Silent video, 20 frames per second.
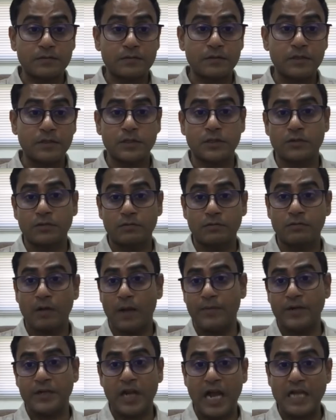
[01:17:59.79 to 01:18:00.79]
Just to have
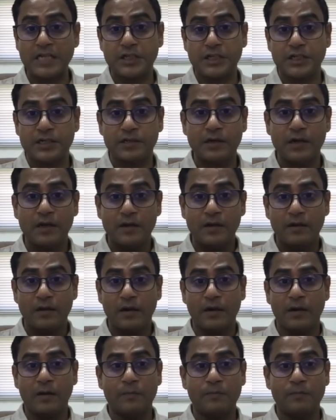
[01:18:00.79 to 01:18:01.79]
a tangent,
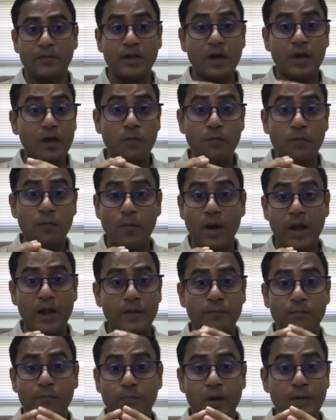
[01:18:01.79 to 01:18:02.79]
none of
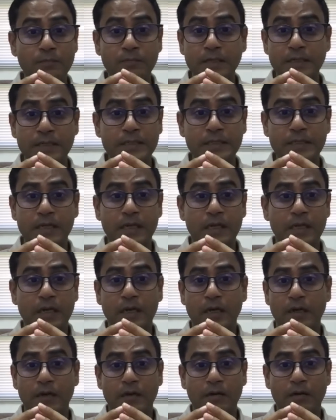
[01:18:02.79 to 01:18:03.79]
my plumbers,
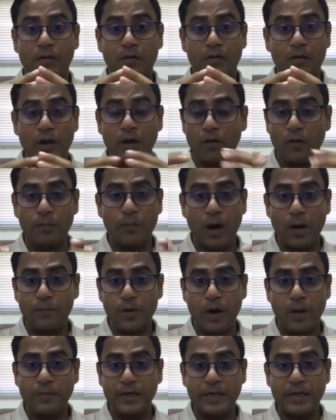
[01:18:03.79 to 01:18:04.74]
a plumber